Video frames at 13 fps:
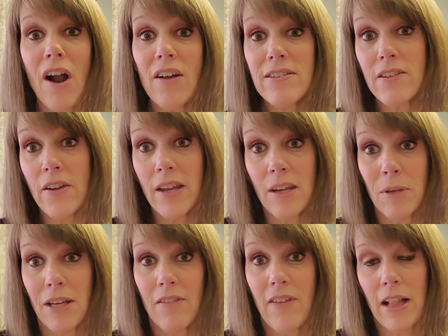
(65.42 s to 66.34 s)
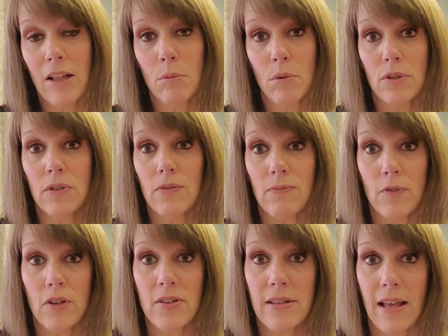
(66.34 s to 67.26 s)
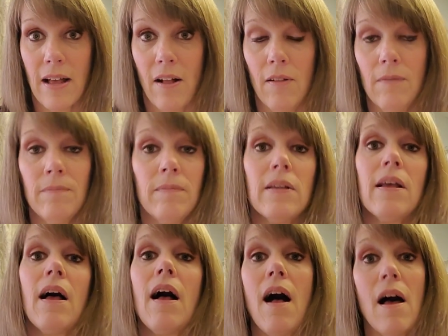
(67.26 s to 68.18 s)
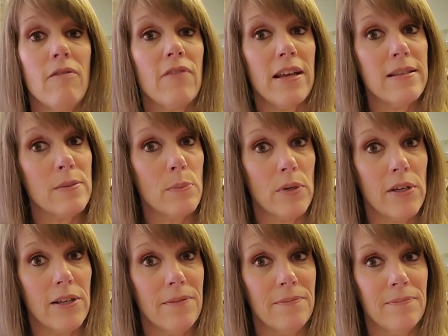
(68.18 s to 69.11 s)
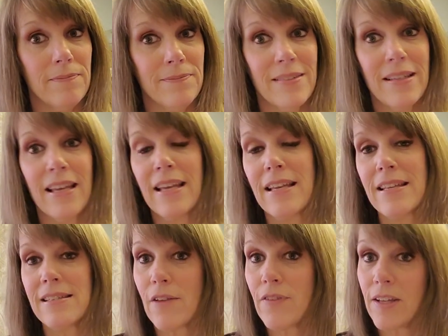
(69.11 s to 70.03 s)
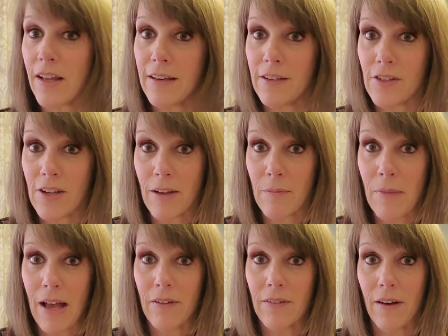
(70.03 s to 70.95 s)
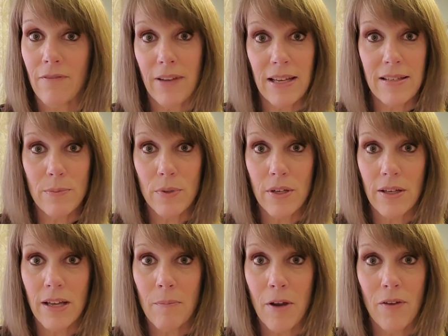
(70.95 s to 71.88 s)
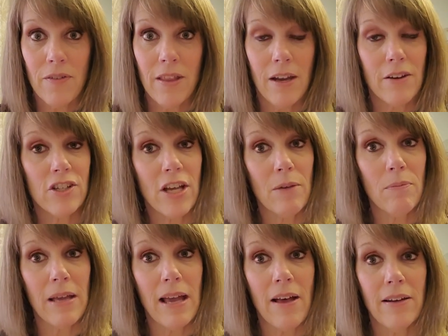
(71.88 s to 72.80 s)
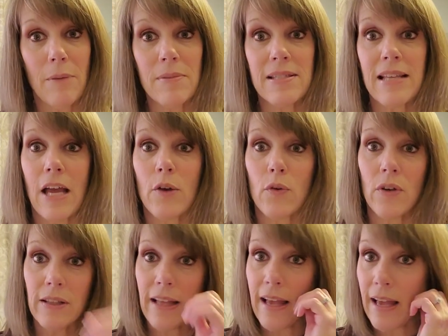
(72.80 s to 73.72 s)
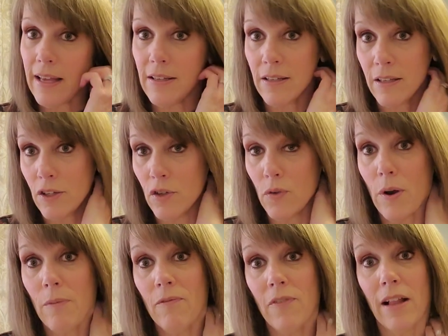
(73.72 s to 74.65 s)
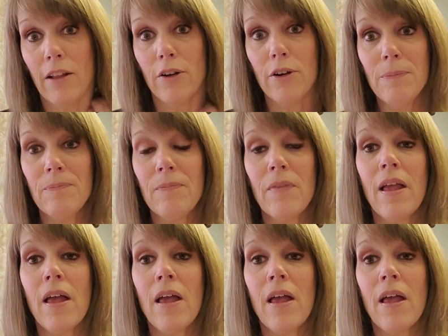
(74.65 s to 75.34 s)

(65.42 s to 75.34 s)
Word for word: also going to be available for sale on Facebook so if you'd like to check them out on Facebook, come over there and check me out. I'm Sandra Lett Trumpfeller.